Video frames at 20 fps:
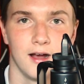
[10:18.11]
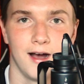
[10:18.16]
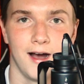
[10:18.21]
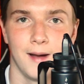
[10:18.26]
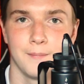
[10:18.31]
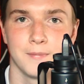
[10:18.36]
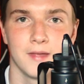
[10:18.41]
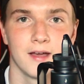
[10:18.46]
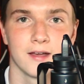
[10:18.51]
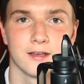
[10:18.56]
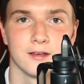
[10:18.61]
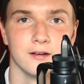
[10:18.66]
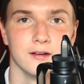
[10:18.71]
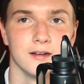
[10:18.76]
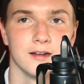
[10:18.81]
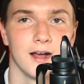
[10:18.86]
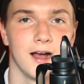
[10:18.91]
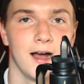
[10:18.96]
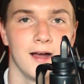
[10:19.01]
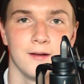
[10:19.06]
I'm not
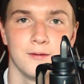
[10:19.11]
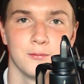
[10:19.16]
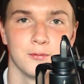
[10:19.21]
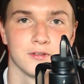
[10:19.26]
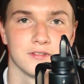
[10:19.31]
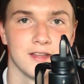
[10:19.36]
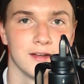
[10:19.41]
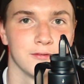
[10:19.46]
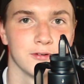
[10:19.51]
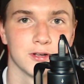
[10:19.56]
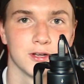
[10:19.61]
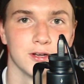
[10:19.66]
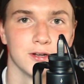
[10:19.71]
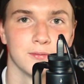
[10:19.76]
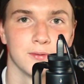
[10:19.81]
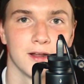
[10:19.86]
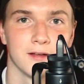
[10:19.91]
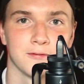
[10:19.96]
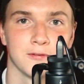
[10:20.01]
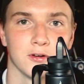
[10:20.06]
good. I was never
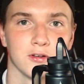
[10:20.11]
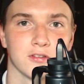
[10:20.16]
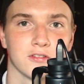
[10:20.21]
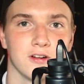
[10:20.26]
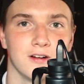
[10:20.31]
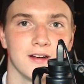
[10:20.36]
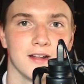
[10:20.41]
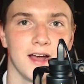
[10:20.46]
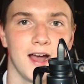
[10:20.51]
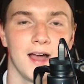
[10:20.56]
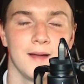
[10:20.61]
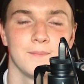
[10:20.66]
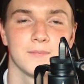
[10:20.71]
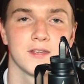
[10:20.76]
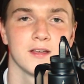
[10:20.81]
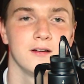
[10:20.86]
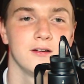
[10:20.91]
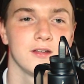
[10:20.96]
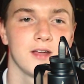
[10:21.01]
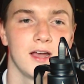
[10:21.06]
good when I first started. I'm
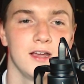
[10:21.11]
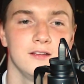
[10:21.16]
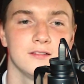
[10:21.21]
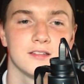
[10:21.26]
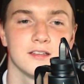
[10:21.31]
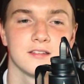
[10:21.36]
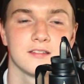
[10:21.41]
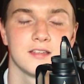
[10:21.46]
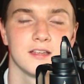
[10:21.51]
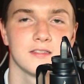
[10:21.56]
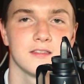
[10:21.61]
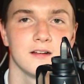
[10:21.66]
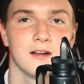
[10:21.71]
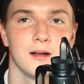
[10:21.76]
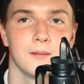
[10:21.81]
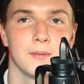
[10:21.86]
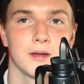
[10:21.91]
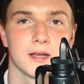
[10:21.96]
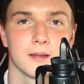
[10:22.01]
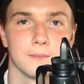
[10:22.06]
telling you, I used to sit there
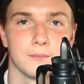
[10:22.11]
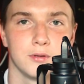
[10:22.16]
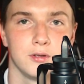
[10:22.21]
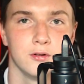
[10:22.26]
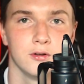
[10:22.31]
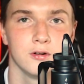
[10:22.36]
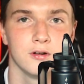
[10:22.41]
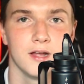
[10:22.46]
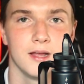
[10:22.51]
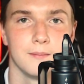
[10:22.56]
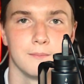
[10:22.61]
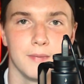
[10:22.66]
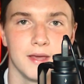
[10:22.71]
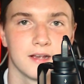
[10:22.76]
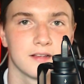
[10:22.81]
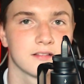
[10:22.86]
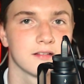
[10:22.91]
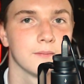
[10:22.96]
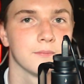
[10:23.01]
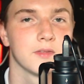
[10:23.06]
on my computer and
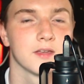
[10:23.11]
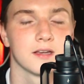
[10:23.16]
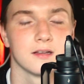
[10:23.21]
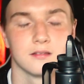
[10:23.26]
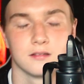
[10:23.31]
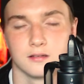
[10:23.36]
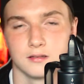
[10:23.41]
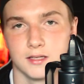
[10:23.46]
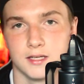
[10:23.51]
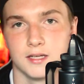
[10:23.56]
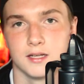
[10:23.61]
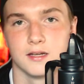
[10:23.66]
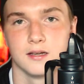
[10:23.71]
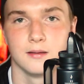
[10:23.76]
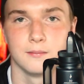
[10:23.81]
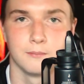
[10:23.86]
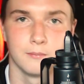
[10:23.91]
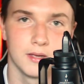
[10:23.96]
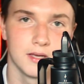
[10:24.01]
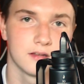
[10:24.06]
make something and delete it,
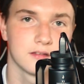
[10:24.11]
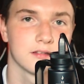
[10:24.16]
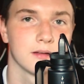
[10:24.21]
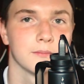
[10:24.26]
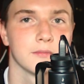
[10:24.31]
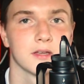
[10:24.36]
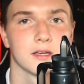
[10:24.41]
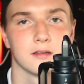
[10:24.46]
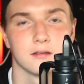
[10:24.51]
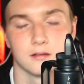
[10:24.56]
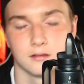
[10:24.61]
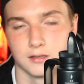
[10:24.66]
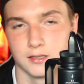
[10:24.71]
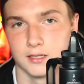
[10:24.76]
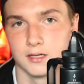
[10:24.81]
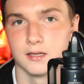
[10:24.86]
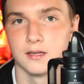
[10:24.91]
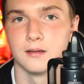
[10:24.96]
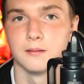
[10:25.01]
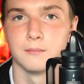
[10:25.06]
and make something and
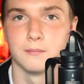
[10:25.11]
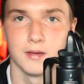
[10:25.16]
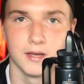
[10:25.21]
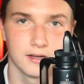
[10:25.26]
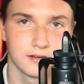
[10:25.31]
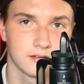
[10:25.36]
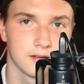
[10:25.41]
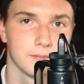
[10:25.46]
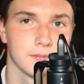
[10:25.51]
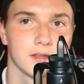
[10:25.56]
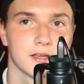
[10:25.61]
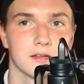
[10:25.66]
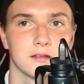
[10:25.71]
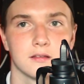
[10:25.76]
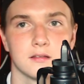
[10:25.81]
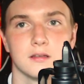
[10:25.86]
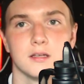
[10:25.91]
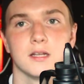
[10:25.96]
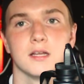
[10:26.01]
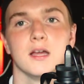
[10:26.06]
delete it, and make something
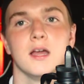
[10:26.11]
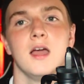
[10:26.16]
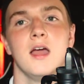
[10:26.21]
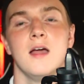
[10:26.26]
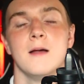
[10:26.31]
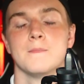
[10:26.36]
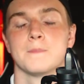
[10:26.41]
and delete it.